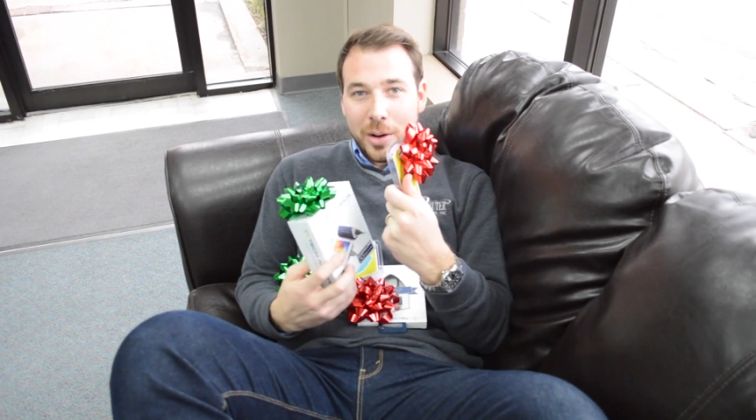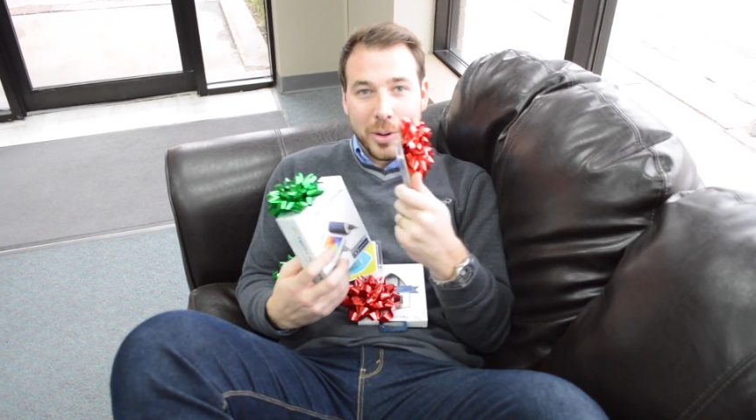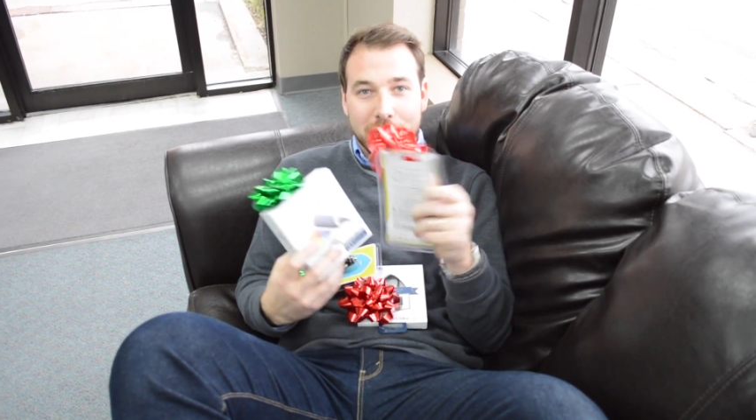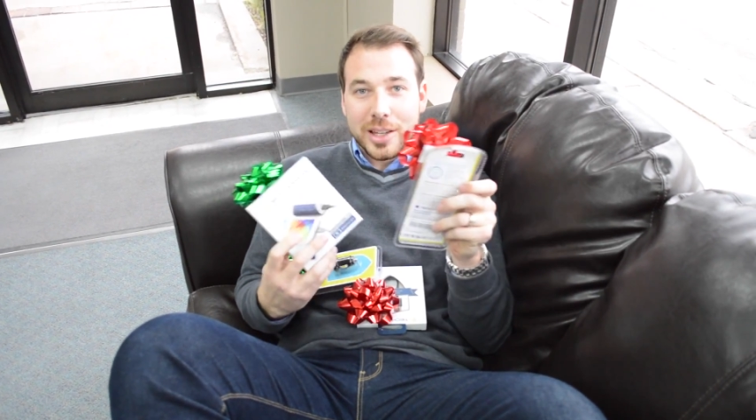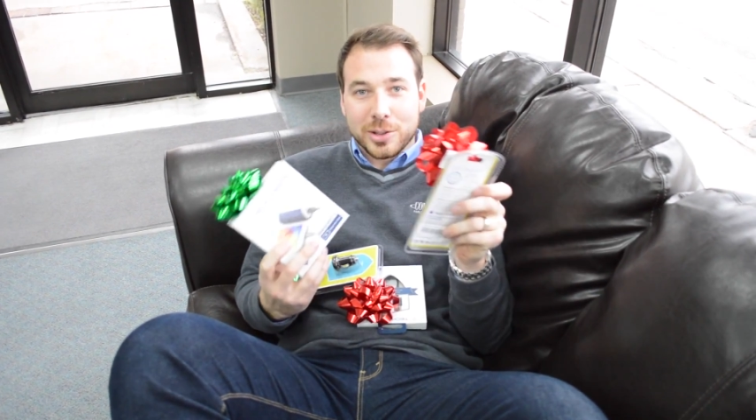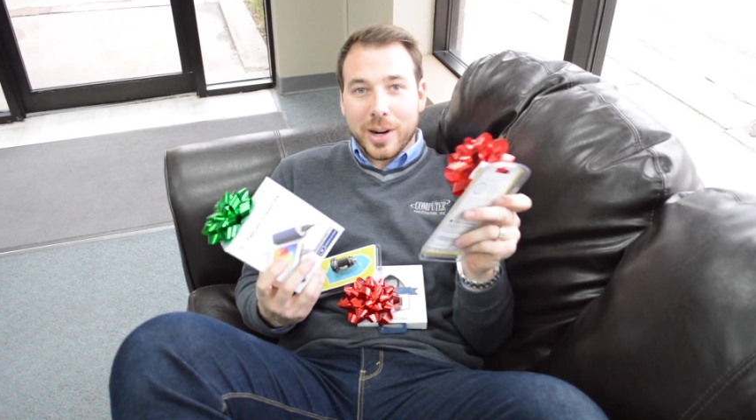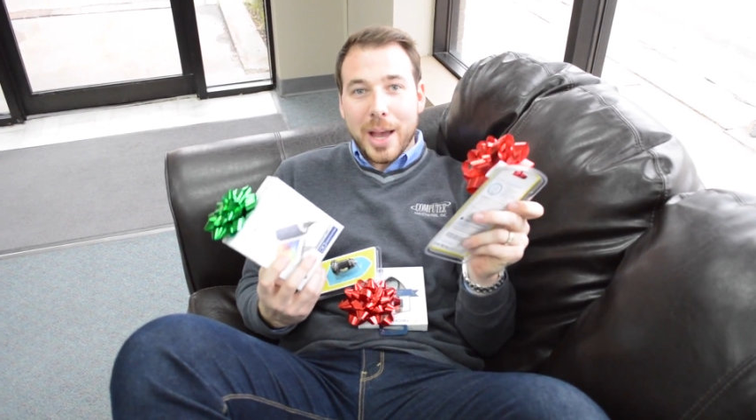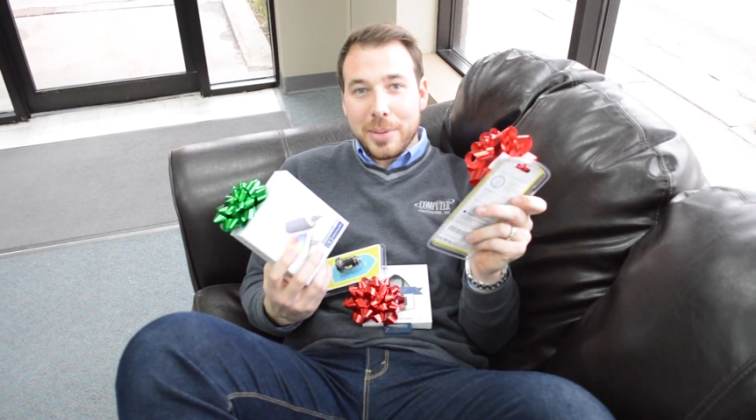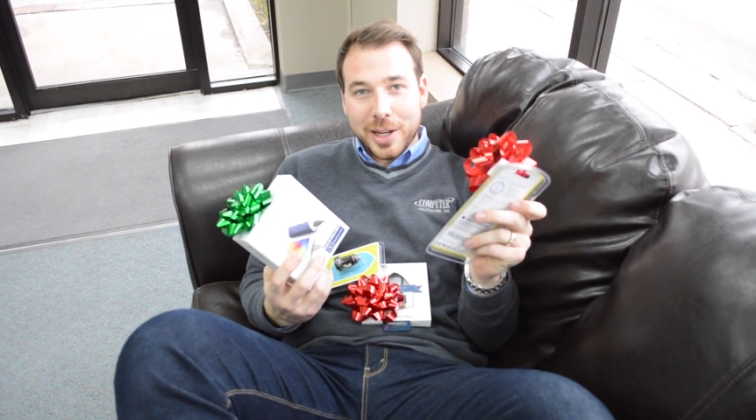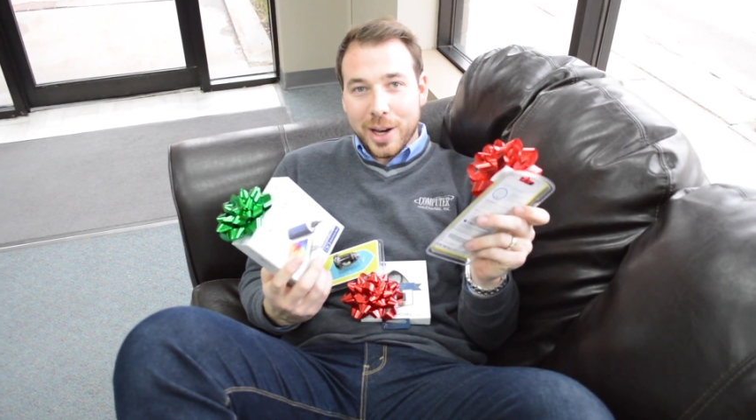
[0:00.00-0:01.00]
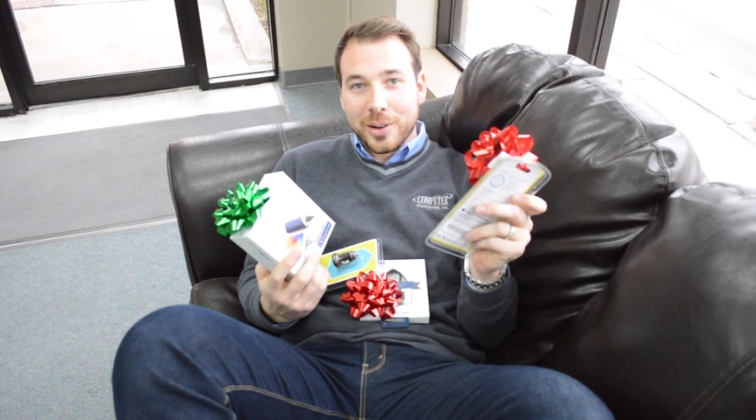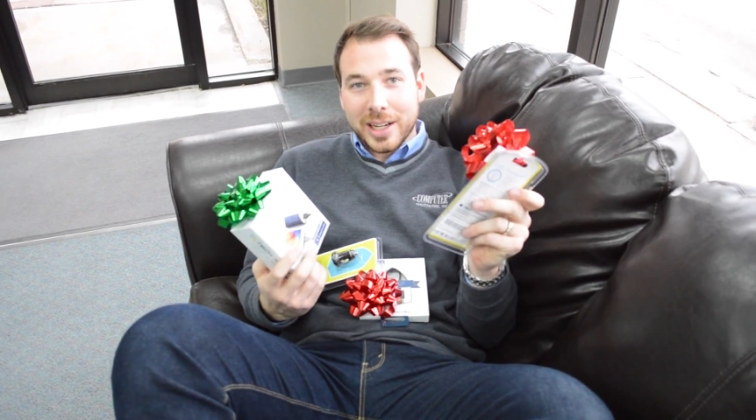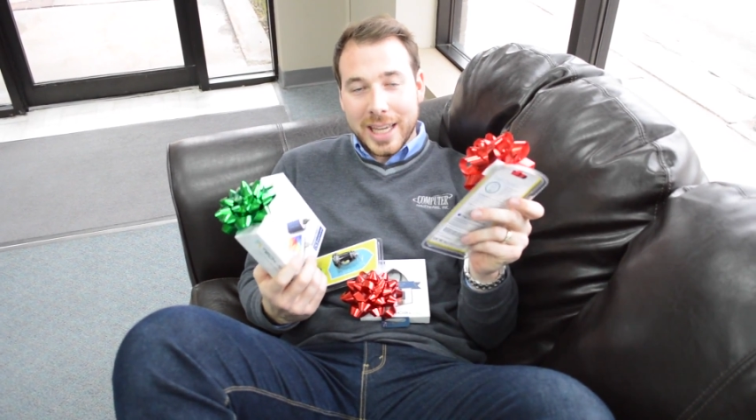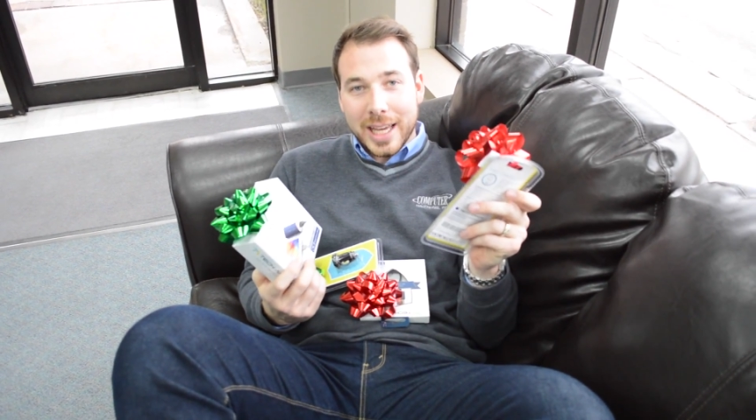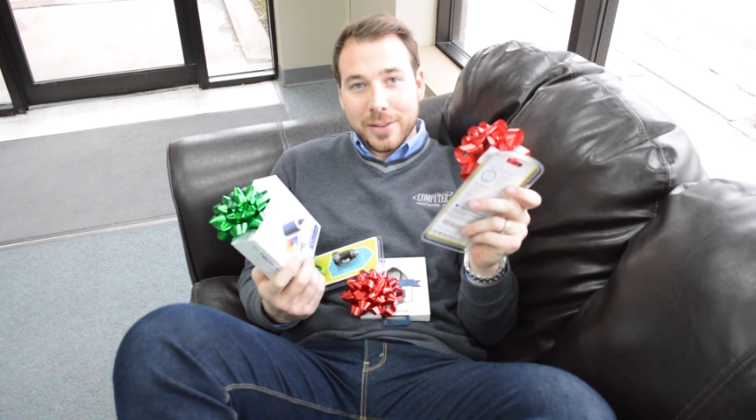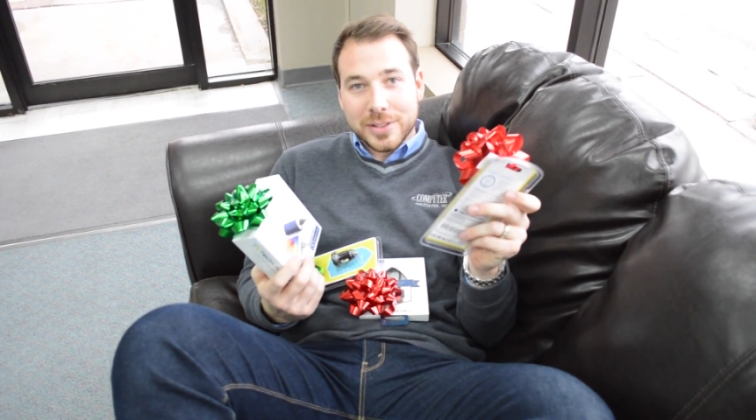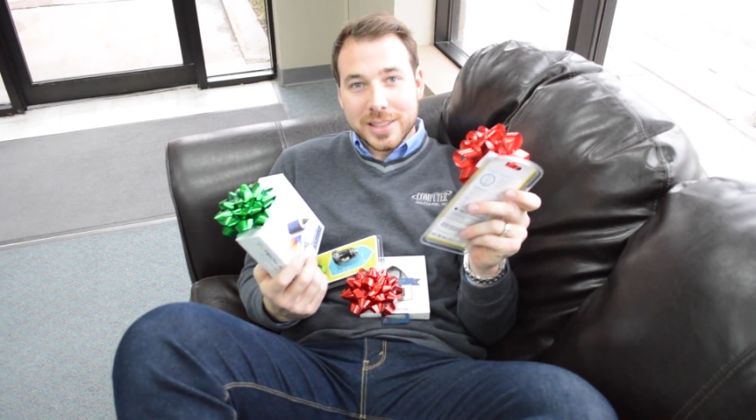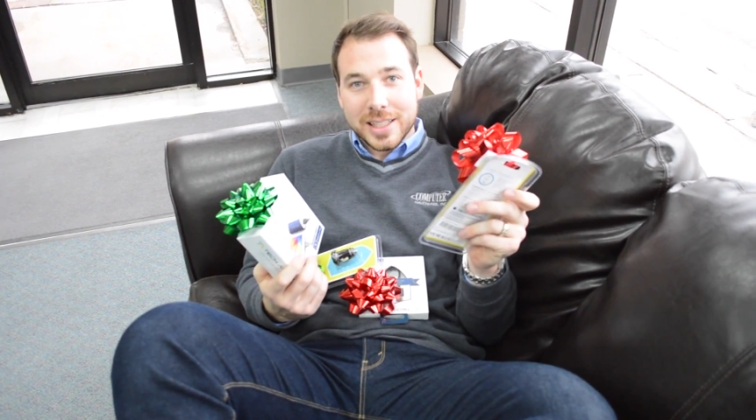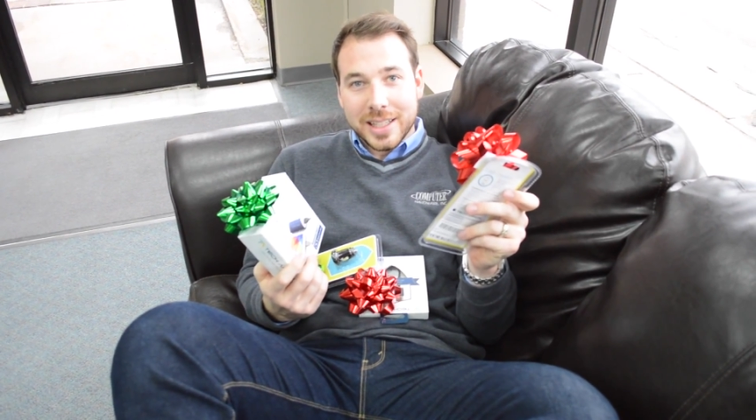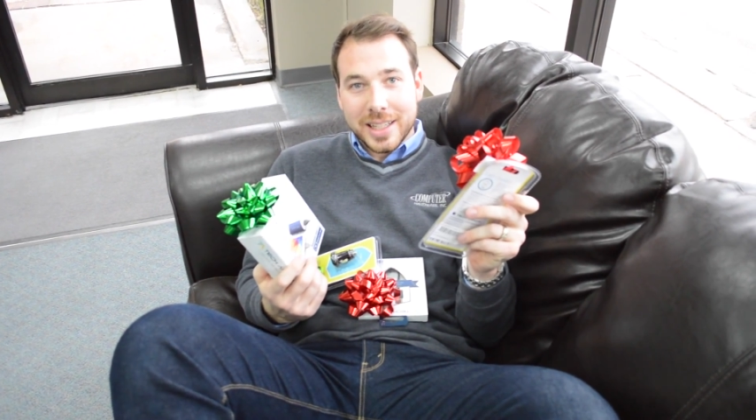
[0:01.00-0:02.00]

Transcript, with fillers: with these grab and go gifts.